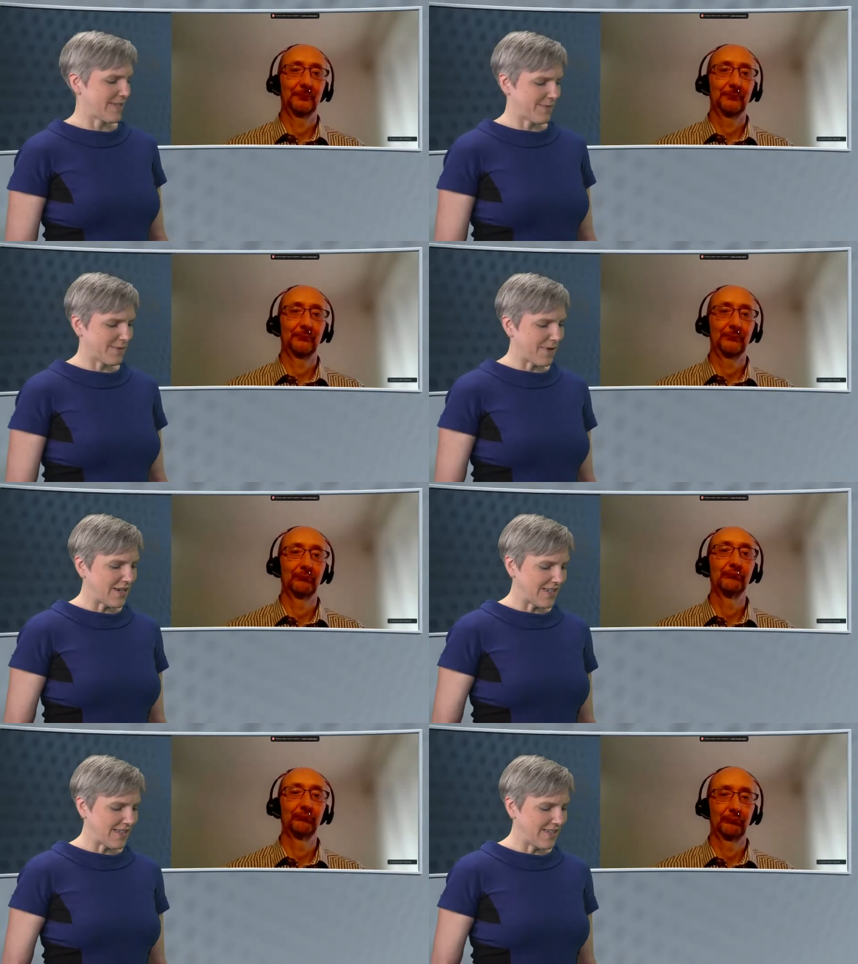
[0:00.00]
Speaker 1: some
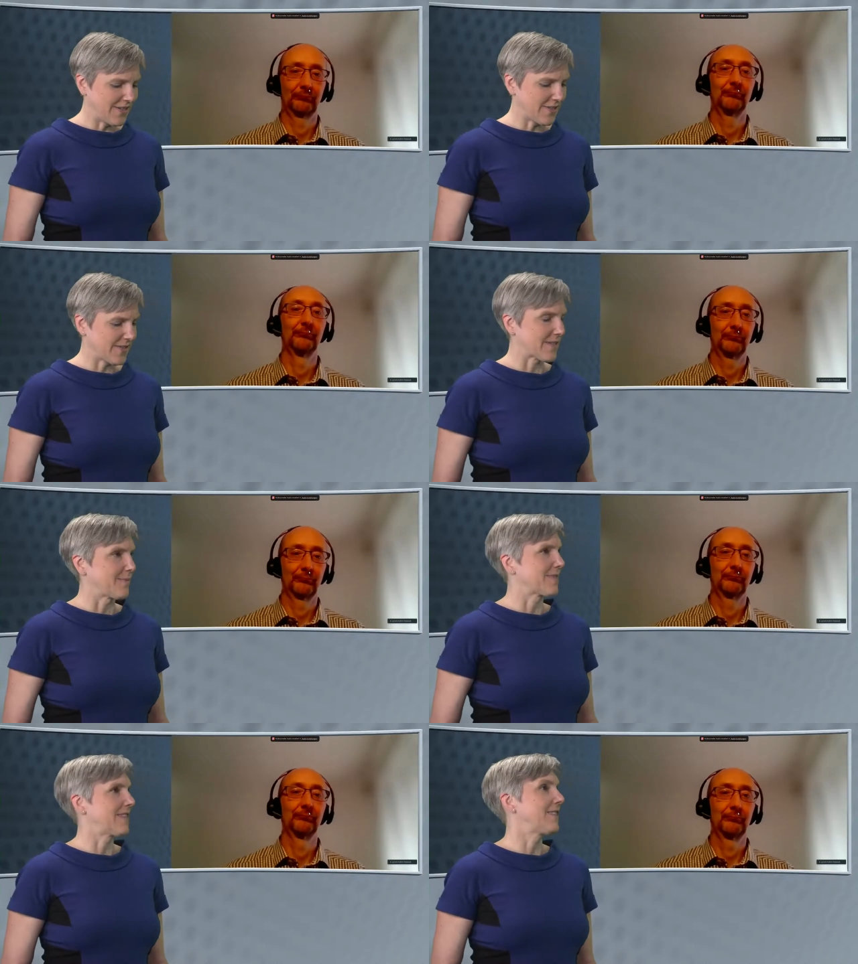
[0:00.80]
smart IT
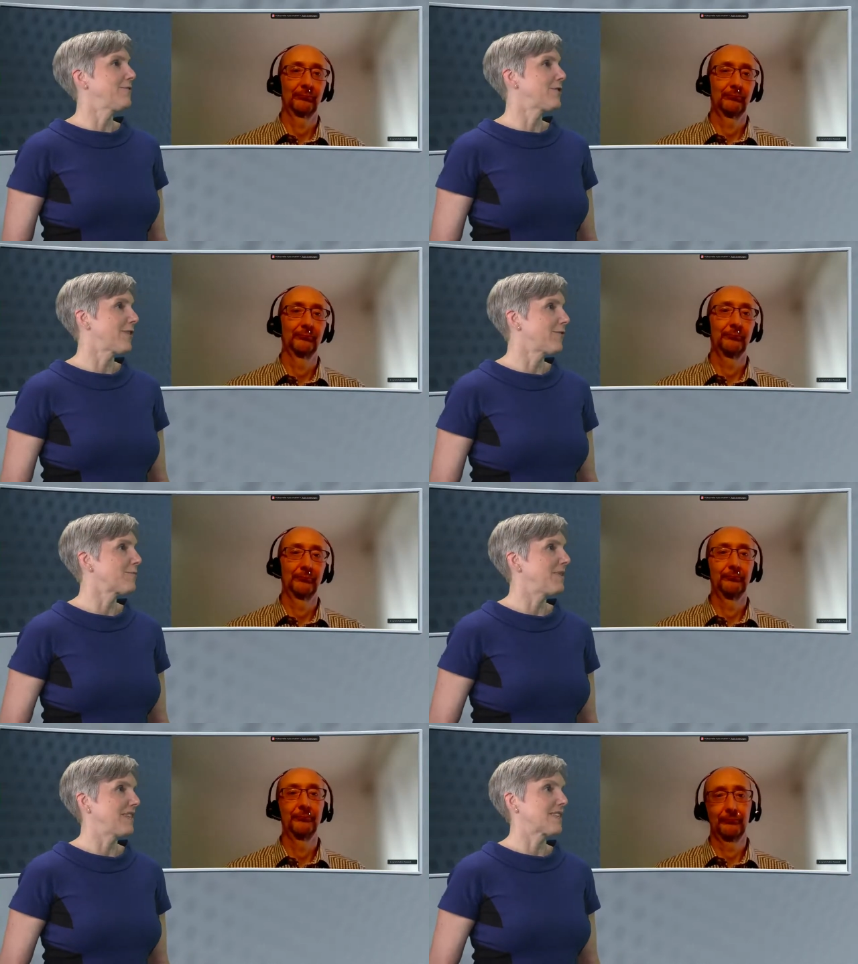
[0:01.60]
systems. And you
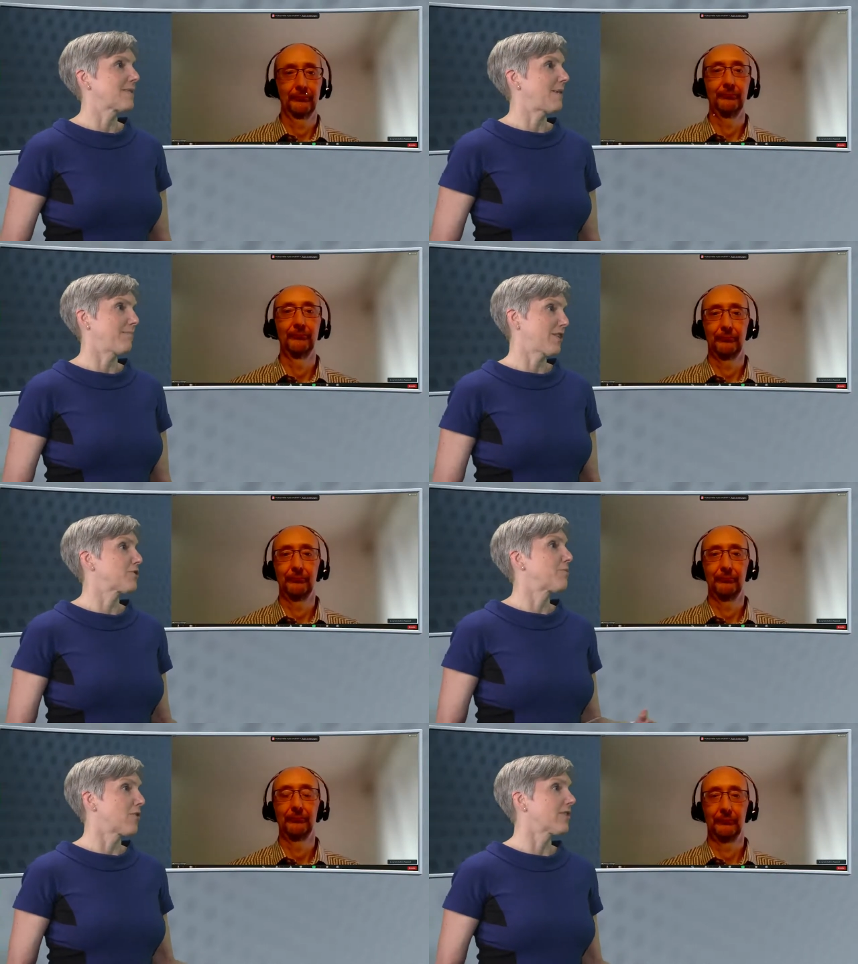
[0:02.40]
told me it's
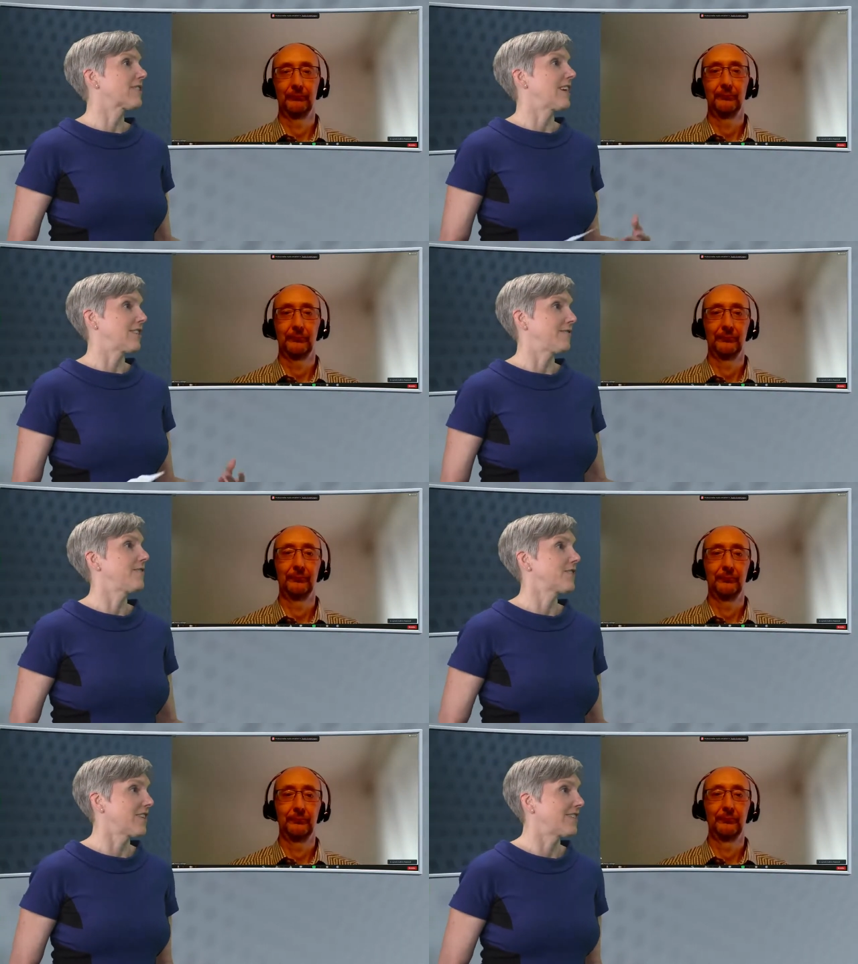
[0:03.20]
much more than
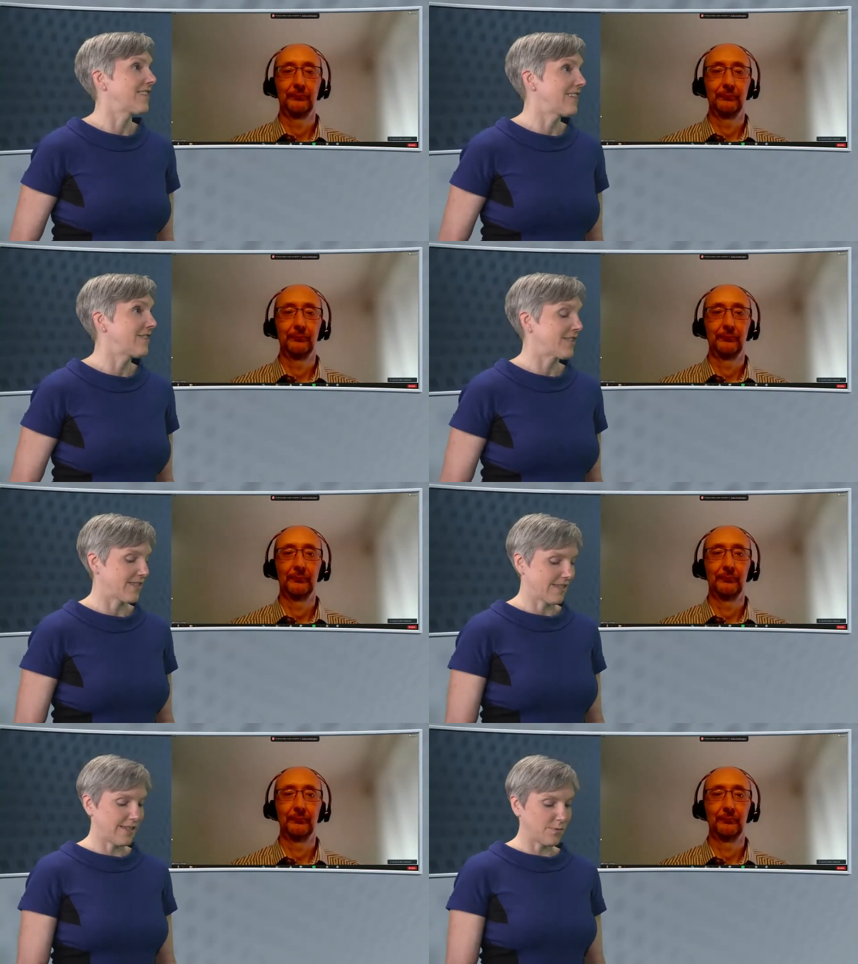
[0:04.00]
artificial
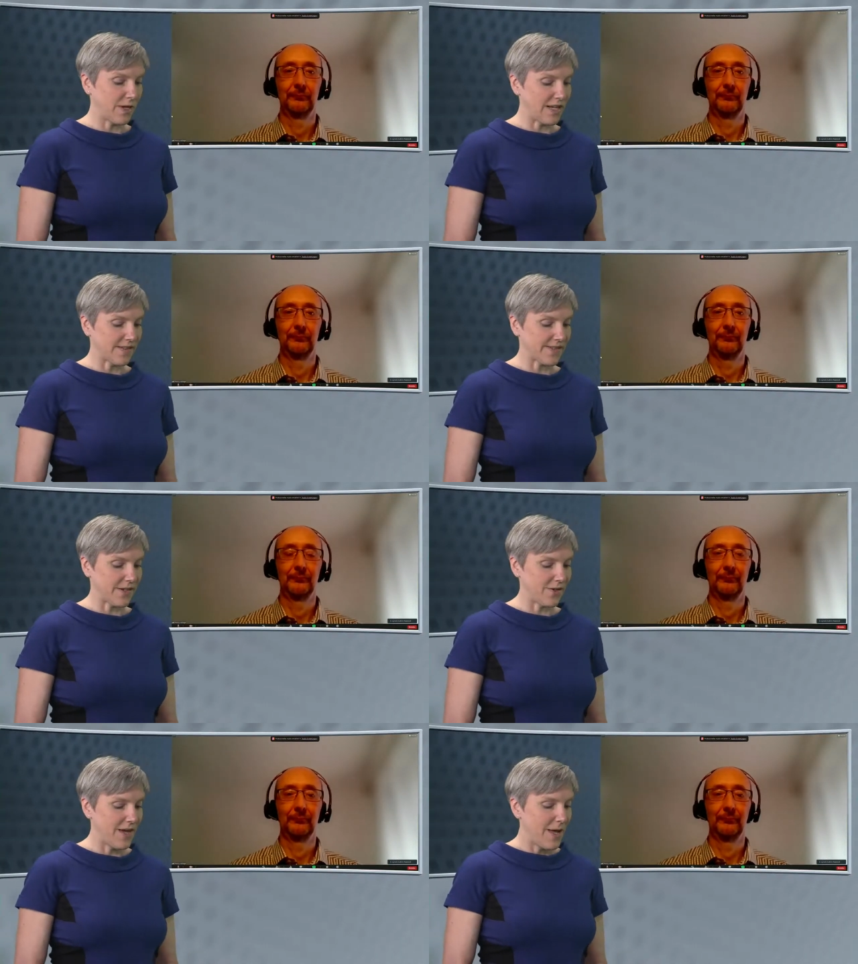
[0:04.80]
intelligence as well.
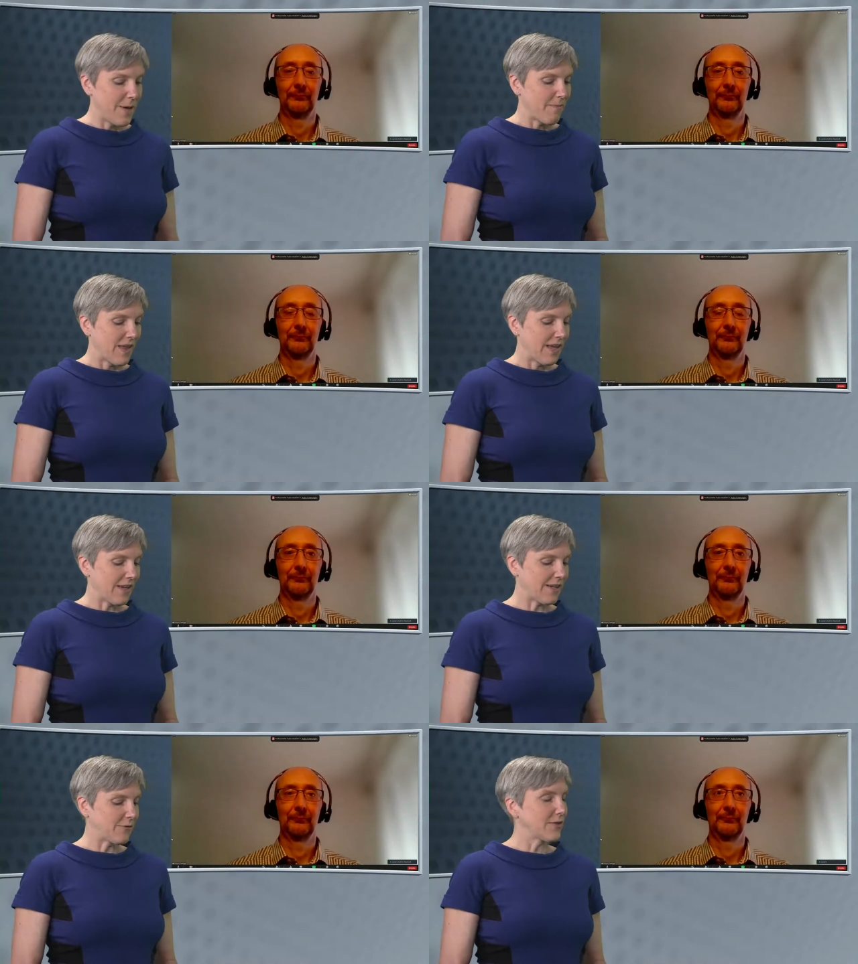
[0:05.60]
So,
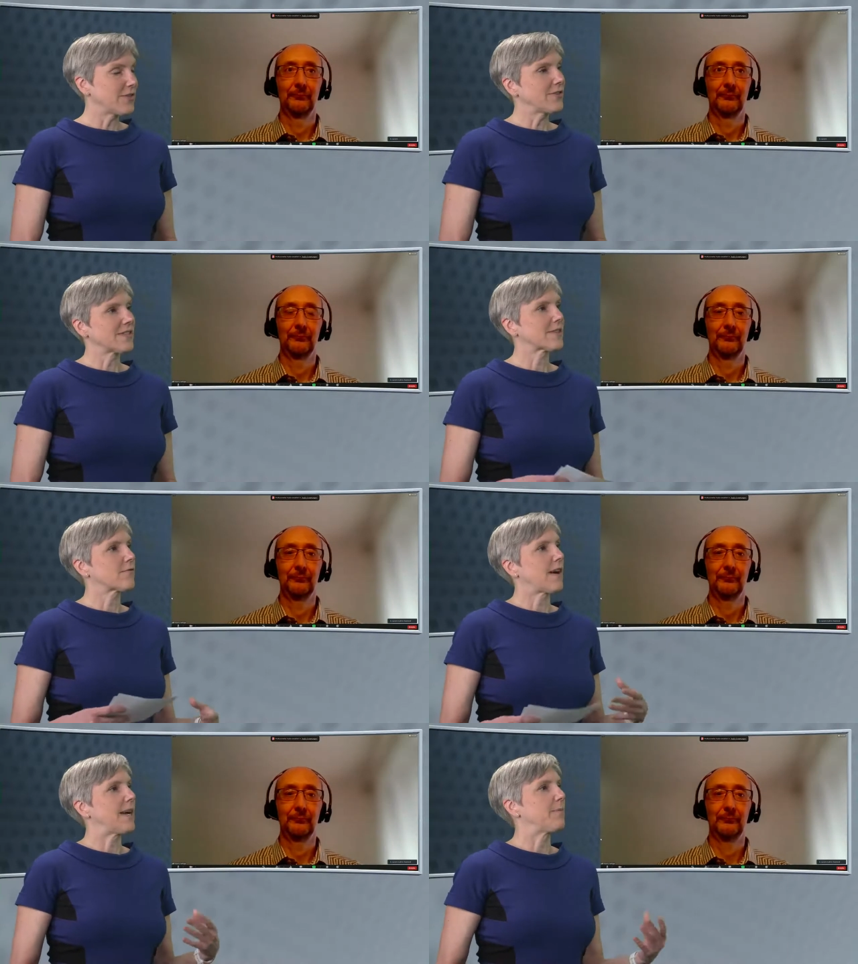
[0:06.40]
could you
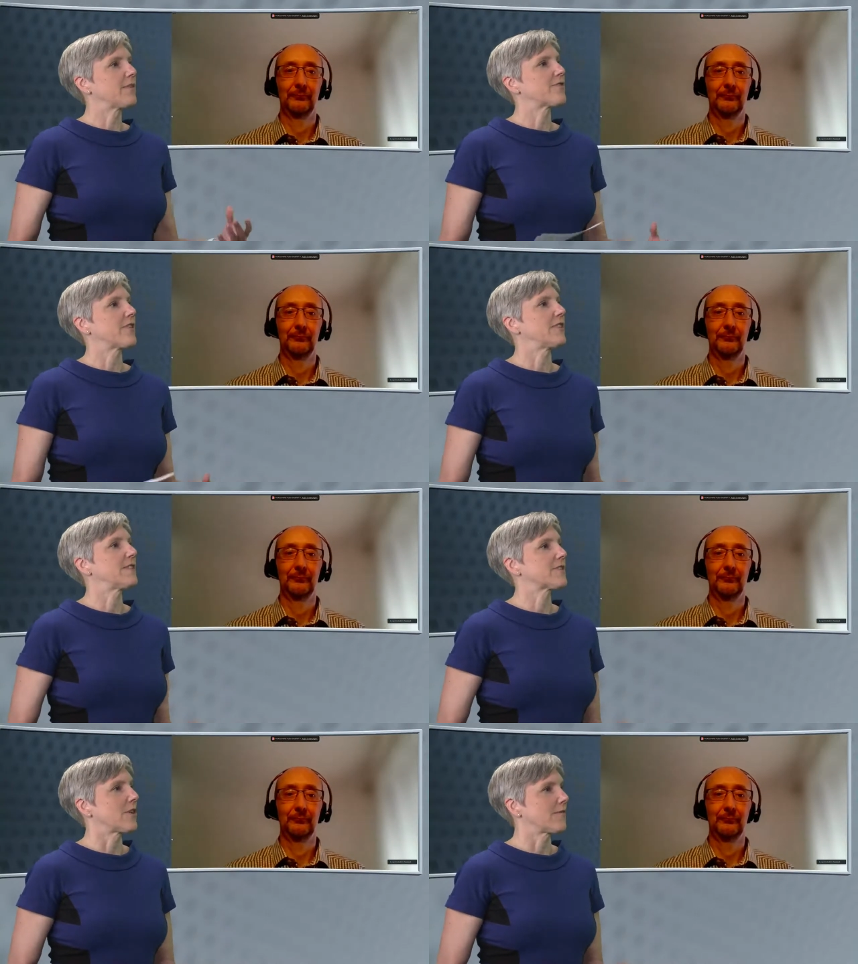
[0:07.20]
describe the journey
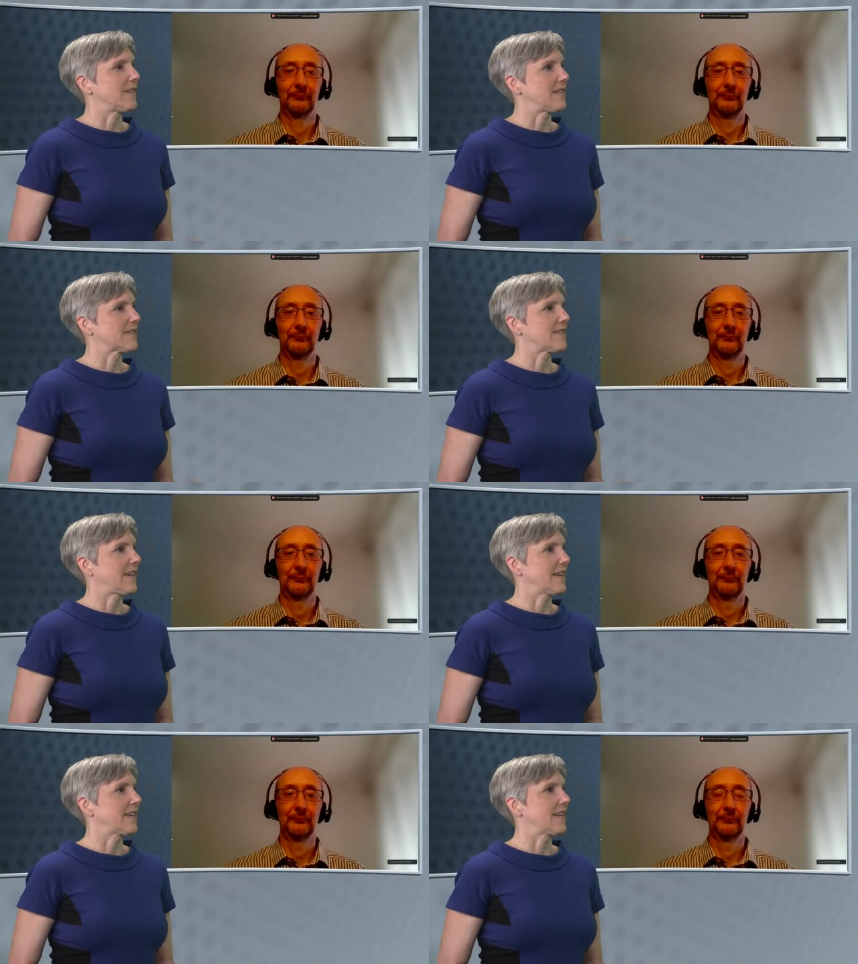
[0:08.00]
Solvay is
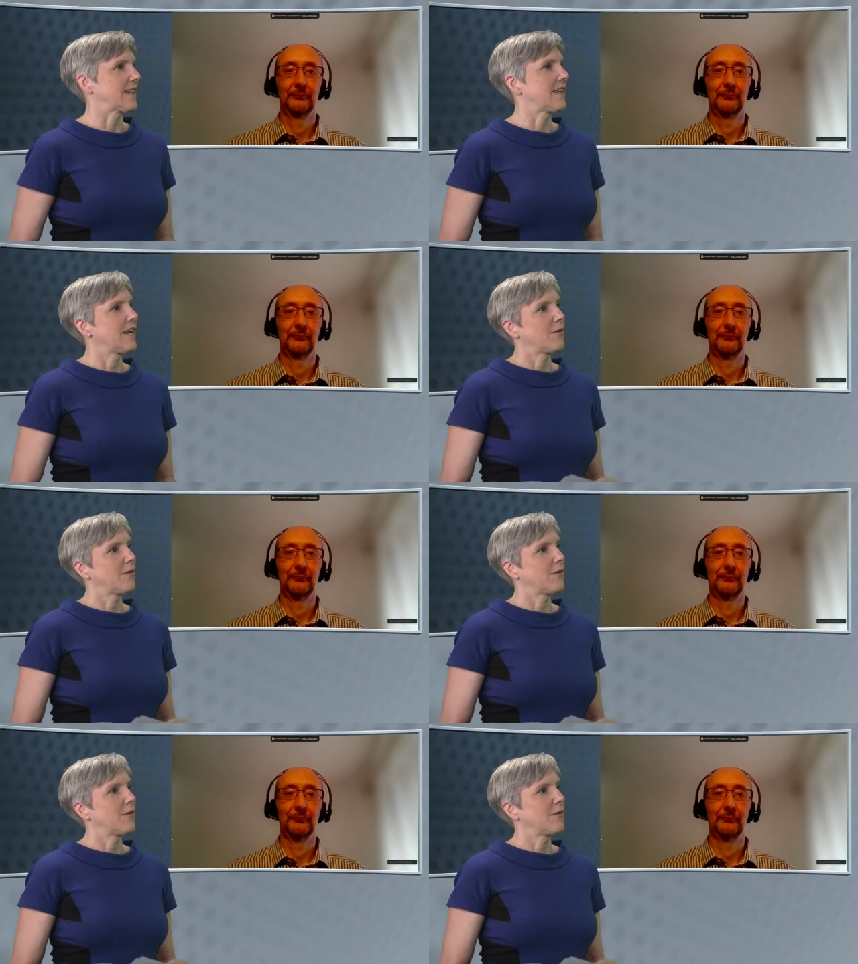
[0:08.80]
taking?